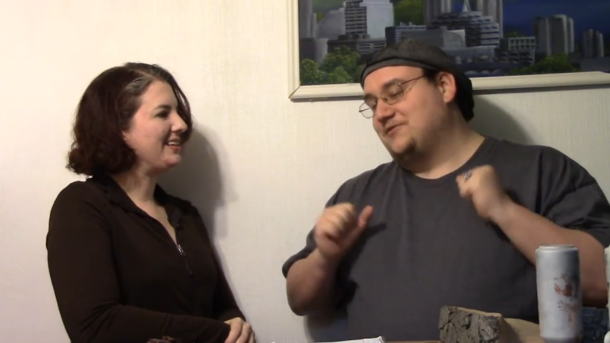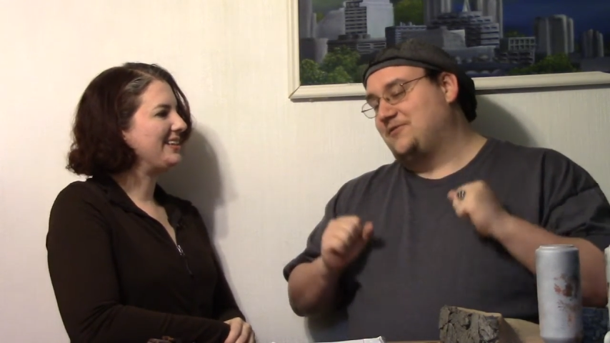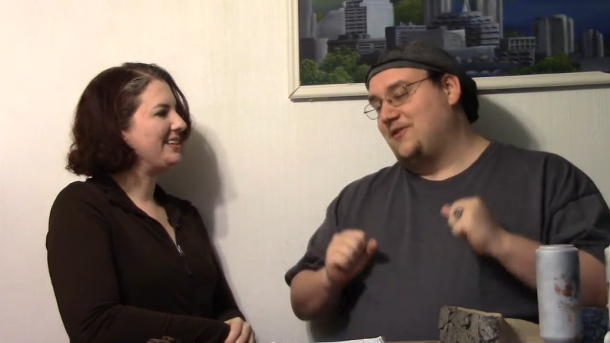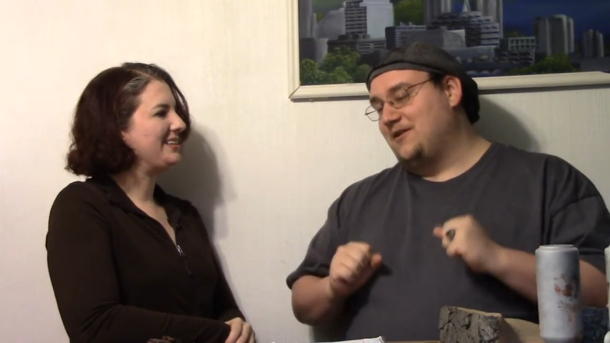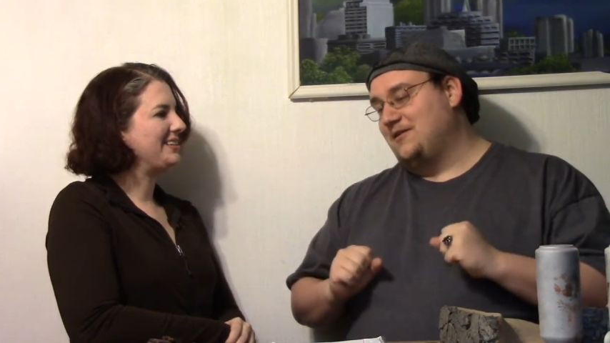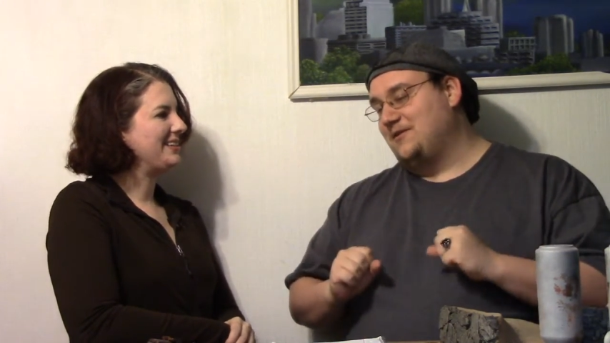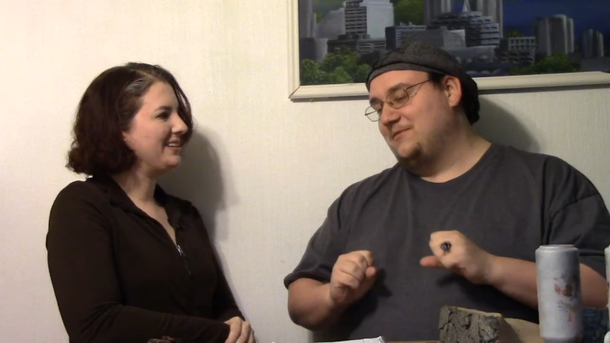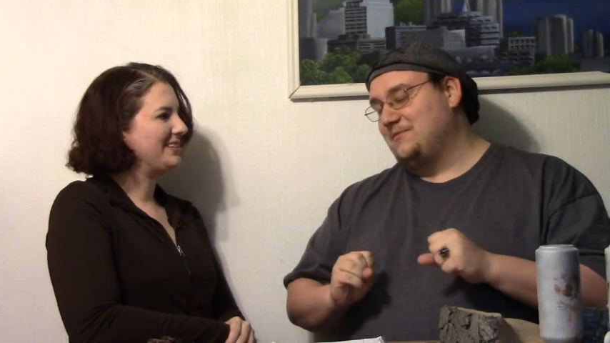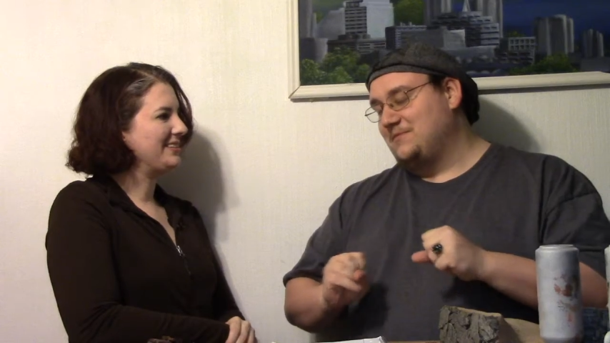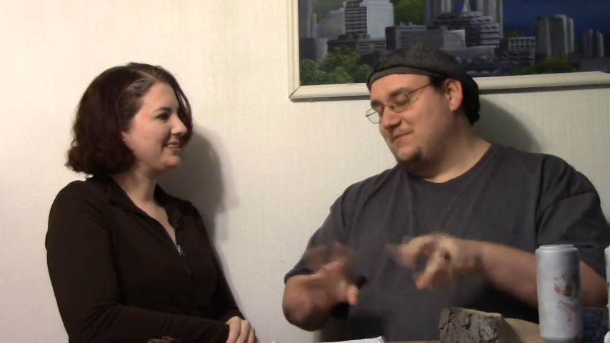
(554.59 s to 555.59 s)

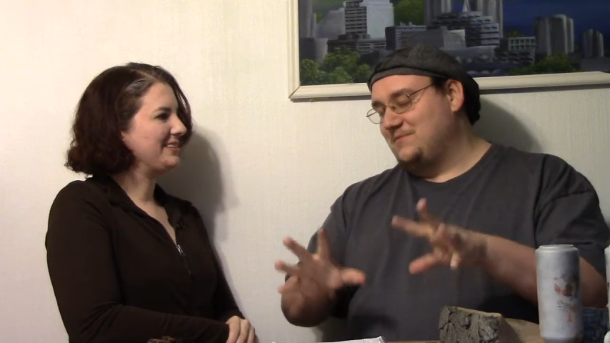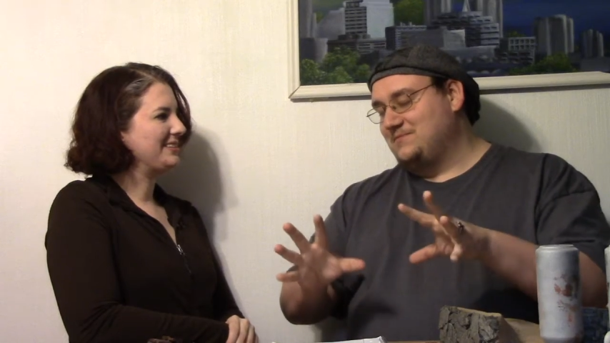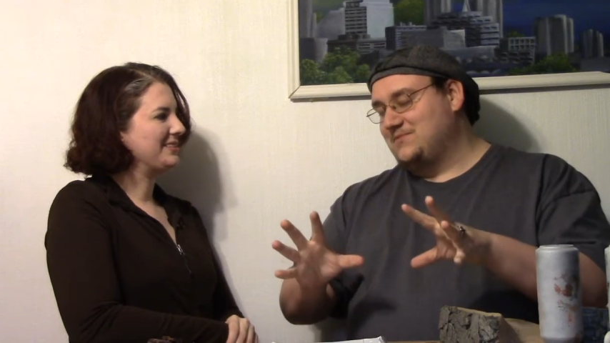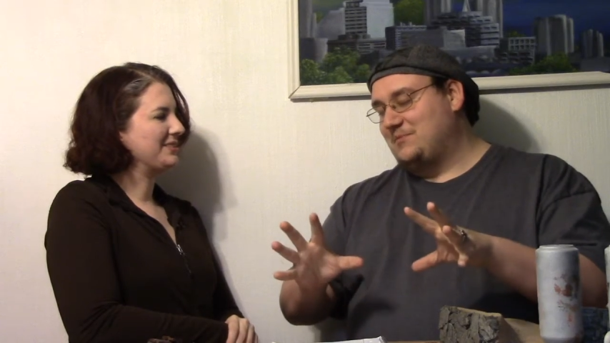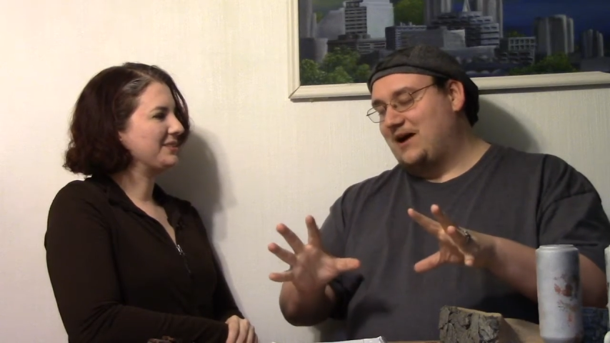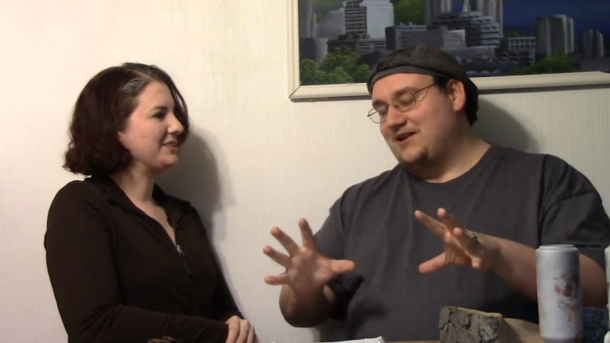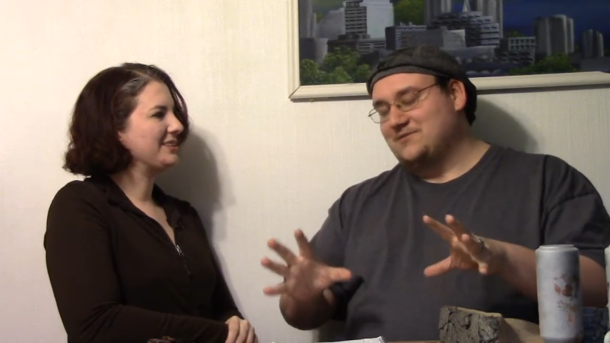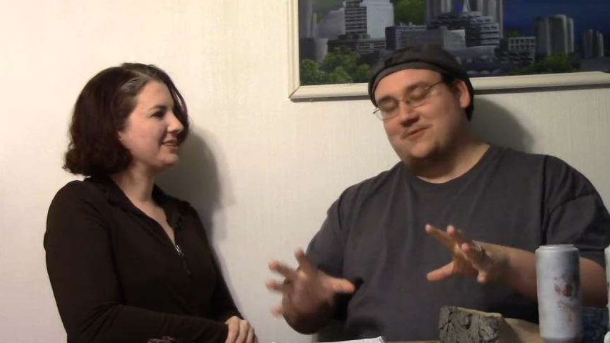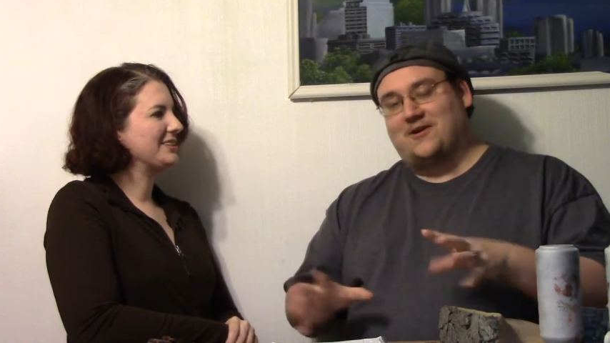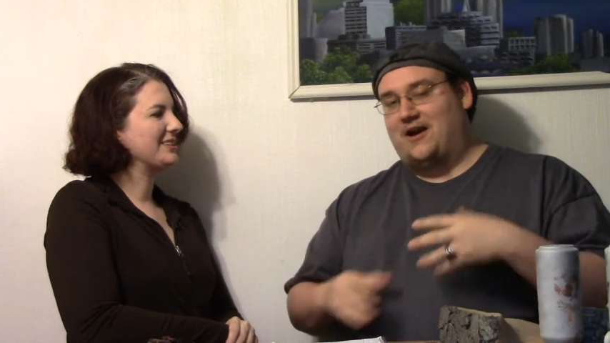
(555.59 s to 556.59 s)
Speaker 1: from
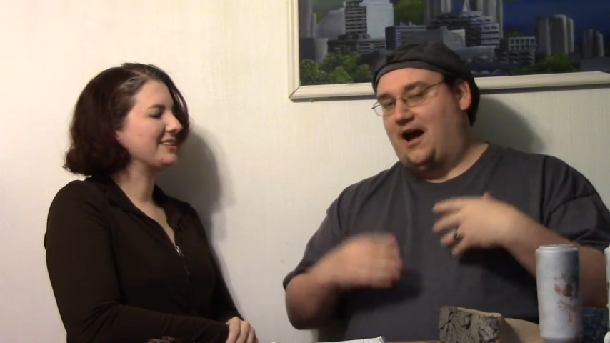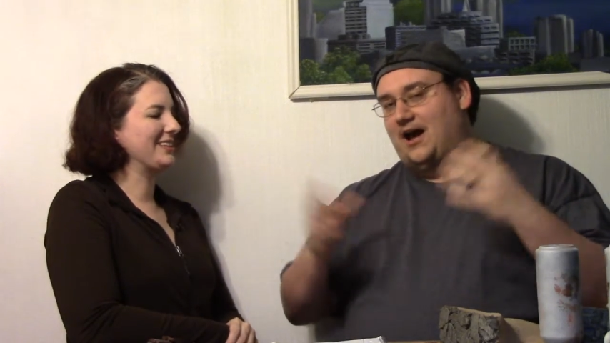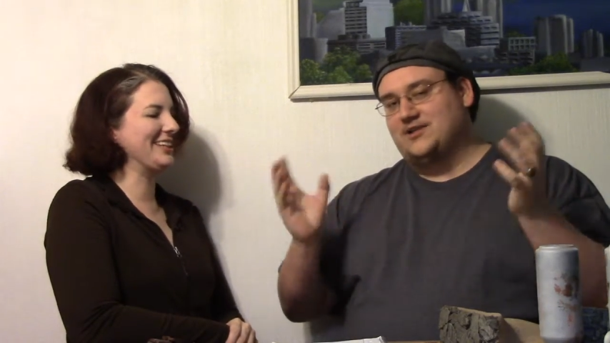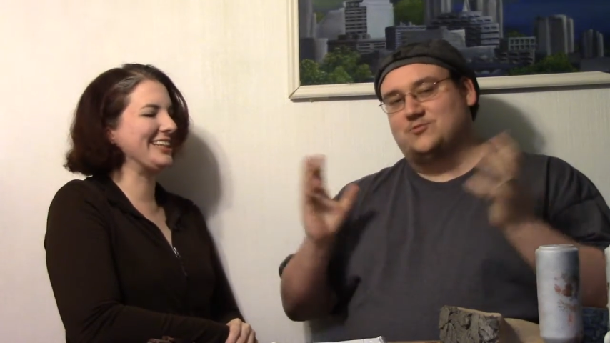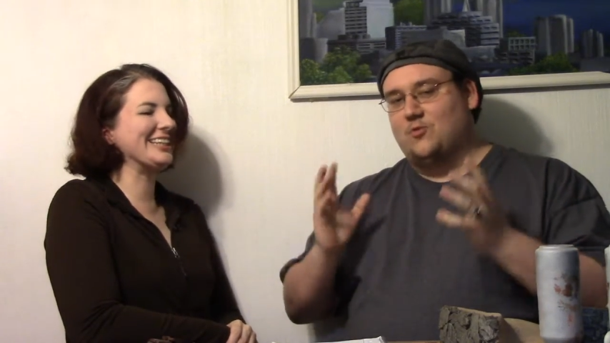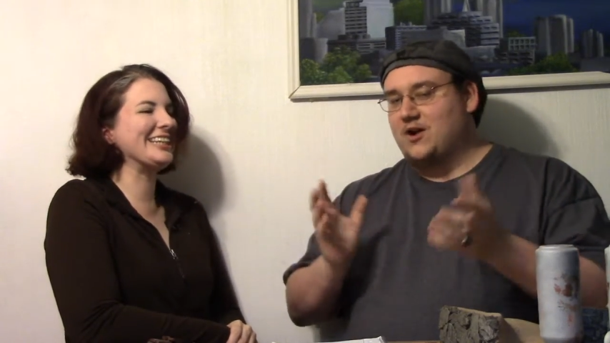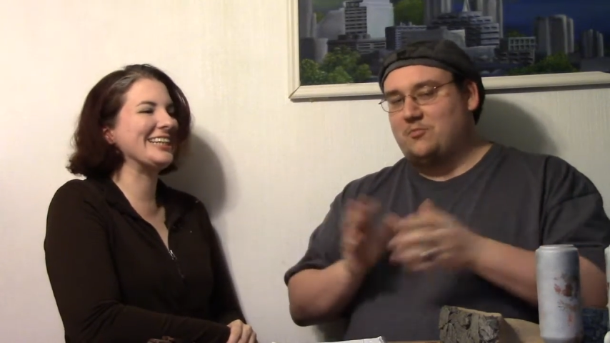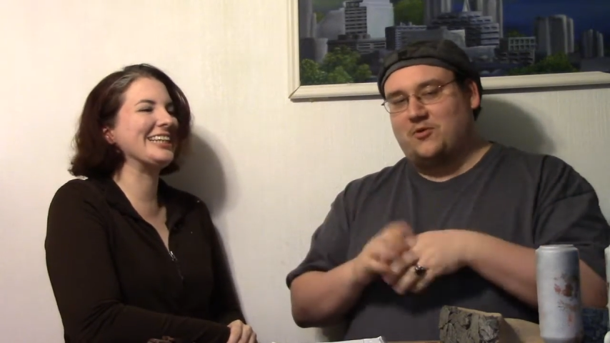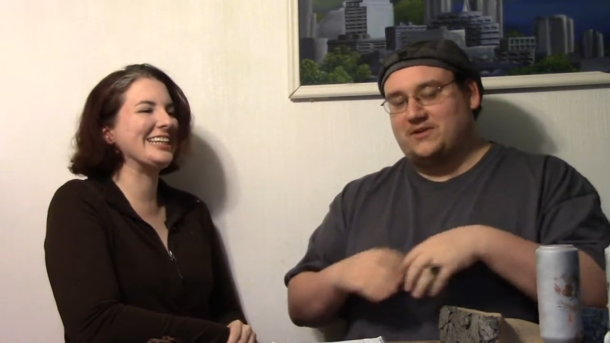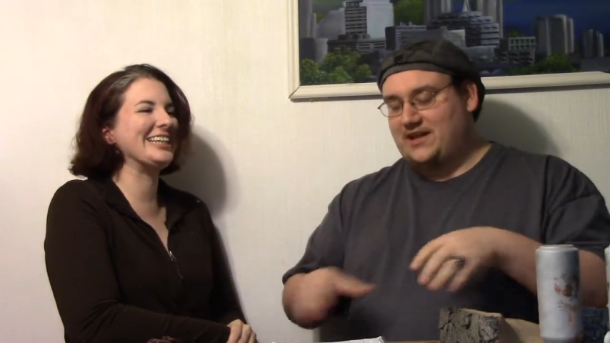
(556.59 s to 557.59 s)
Spinesburg. I just want to
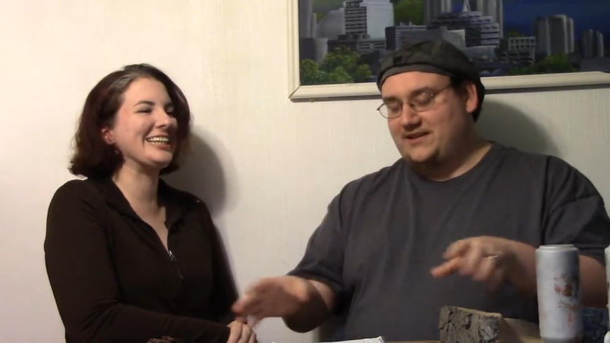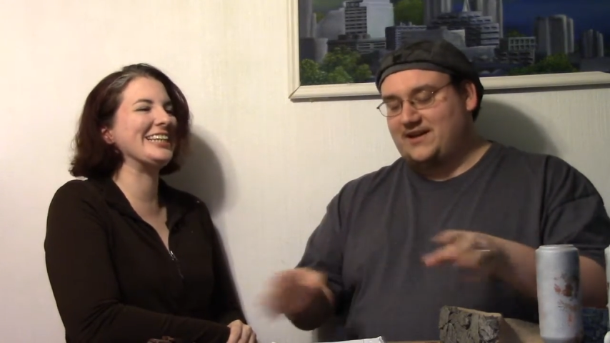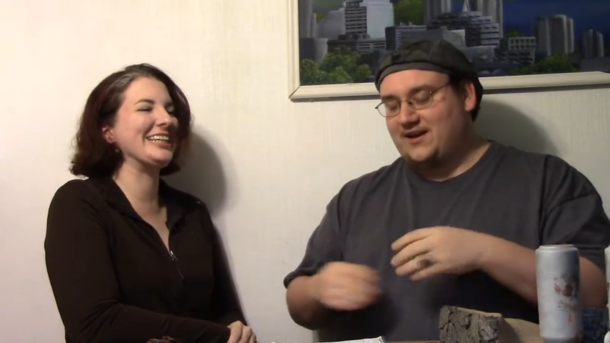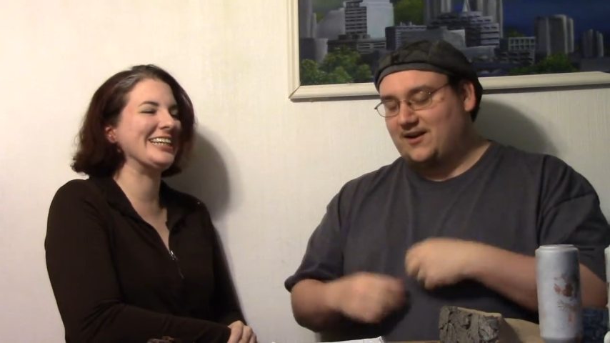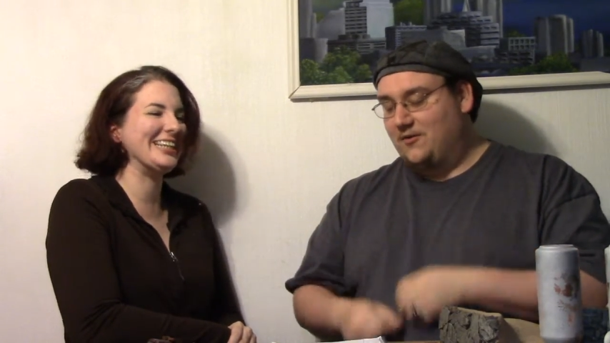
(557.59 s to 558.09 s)
put that down and